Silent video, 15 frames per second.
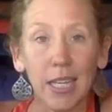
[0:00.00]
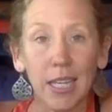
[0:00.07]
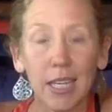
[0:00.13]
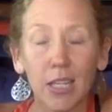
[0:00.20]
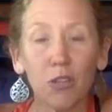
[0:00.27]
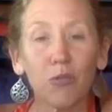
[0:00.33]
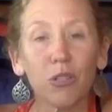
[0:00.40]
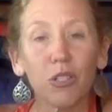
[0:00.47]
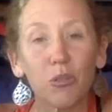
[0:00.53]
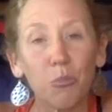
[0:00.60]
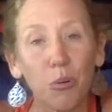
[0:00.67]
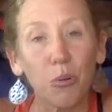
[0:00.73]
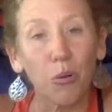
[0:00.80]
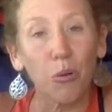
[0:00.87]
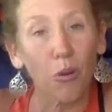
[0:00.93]
you are
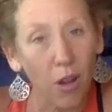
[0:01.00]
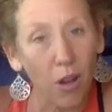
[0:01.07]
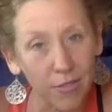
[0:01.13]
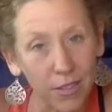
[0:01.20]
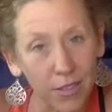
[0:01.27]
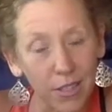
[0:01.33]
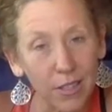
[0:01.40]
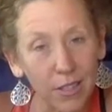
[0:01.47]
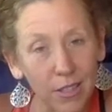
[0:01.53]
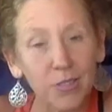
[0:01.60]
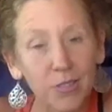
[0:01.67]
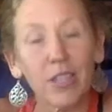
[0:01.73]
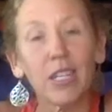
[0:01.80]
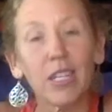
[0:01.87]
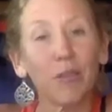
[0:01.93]
depriving it of
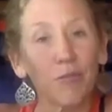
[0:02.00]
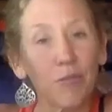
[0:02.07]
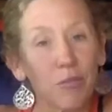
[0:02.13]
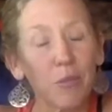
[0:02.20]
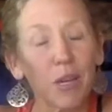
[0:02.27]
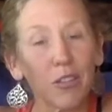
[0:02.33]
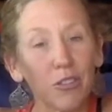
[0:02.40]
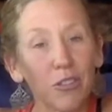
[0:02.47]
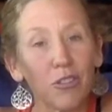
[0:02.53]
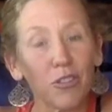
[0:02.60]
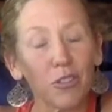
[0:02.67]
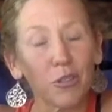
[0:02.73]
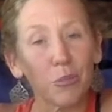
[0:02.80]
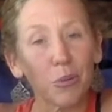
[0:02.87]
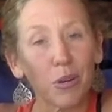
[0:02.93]
sending information to
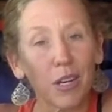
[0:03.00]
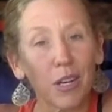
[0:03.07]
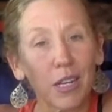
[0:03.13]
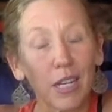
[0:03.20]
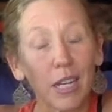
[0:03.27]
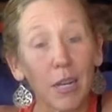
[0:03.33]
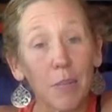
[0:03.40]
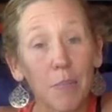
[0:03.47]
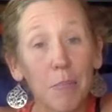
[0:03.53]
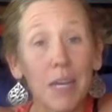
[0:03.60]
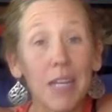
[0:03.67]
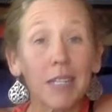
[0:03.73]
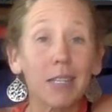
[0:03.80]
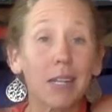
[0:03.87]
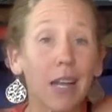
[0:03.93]
the brain, and it
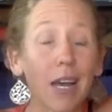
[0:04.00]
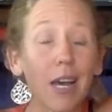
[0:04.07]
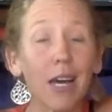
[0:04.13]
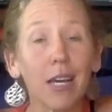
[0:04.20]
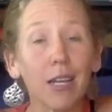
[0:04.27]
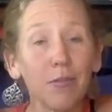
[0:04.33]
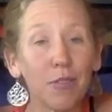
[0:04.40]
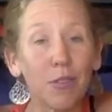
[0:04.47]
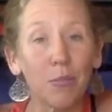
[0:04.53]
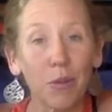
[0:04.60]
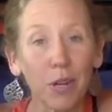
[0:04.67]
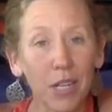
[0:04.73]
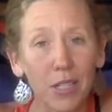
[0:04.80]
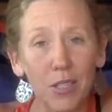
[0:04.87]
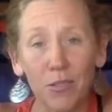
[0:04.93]
makes it hard for the
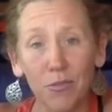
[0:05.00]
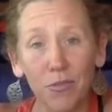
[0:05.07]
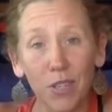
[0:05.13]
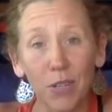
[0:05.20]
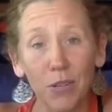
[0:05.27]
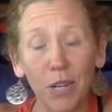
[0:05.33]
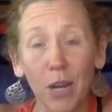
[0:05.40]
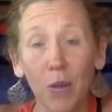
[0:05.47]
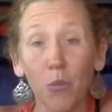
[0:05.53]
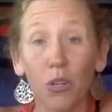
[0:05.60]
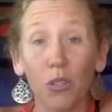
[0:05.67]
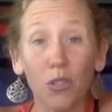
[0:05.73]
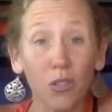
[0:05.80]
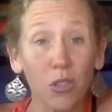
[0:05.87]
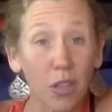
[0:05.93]
brain to figure out what
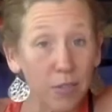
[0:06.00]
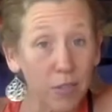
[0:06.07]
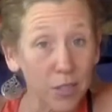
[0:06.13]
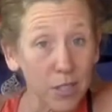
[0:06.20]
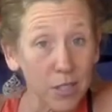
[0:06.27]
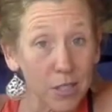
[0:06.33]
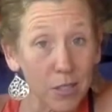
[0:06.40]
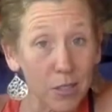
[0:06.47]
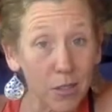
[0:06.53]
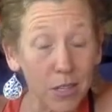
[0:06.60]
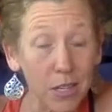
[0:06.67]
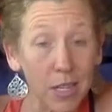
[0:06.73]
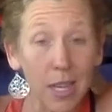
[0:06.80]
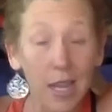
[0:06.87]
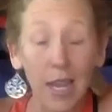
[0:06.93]
surface it's
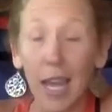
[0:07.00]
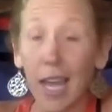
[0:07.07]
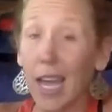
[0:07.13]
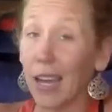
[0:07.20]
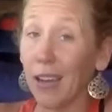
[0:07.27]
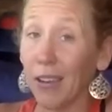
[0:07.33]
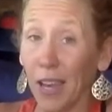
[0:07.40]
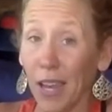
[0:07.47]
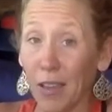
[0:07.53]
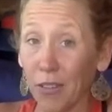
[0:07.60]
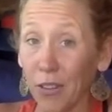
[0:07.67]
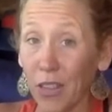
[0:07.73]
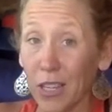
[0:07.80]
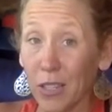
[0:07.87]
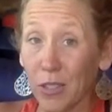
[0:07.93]
on, how
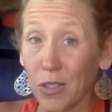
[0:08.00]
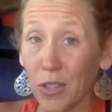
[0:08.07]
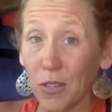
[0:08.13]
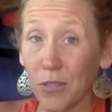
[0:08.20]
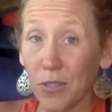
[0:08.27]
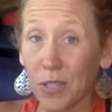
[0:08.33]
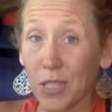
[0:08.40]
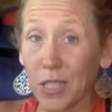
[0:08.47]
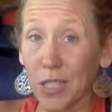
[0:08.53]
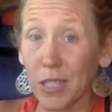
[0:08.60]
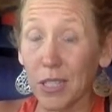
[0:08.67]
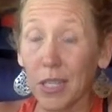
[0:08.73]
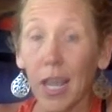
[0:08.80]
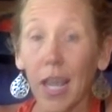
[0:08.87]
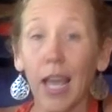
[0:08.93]
level that surface
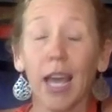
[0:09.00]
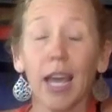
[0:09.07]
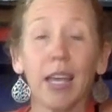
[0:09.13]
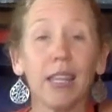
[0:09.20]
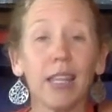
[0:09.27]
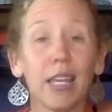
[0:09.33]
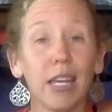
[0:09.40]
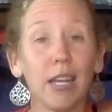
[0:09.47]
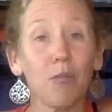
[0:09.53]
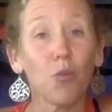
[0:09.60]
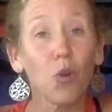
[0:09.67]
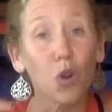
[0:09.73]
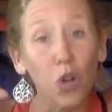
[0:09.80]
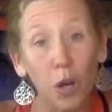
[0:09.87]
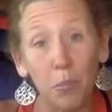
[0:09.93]
is, and then
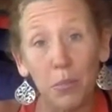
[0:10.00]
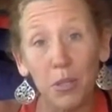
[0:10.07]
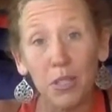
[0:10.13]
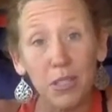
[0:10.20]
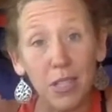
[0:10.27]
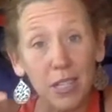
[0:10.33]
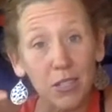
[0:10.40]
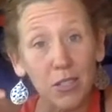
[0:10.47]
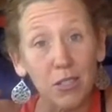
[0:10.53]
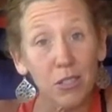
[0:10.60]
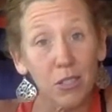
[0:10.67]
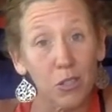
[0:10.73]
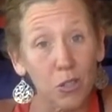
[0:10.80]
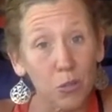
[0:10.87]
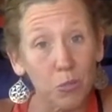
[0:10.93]
what compensations it
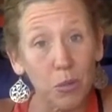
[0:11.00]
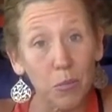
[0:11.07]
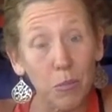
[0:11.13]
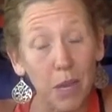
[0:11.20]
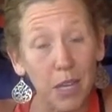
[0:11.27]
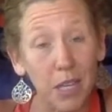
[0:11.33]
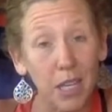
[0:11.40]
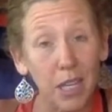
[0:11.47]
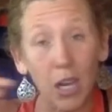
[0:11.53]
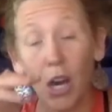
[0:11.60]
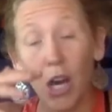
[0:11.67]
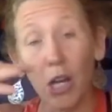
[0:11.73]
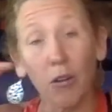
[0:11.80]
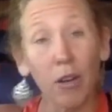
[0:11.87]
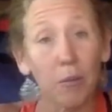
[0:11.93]
should be making
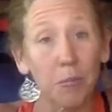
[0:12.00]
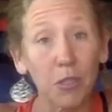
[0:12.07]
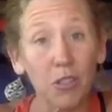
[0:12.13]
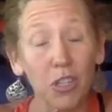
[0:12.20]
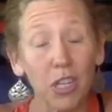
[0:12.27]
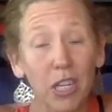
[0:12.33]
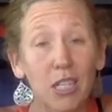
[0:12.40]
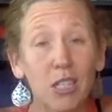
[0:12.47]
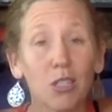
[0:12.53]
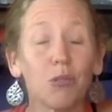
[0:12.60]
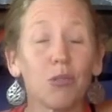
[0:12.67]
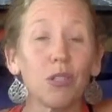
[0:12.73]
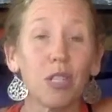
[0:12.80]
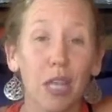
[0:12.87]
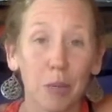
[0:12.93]
higher up the chain to
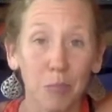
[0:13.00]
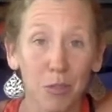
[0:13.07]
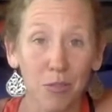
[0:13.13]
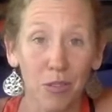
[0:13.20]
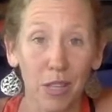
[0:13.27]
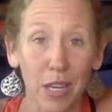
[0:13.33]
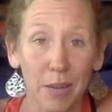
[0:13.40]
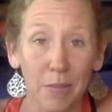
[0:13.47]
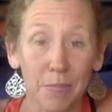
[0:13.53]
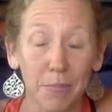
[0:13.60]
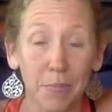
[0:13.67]
adapt for that.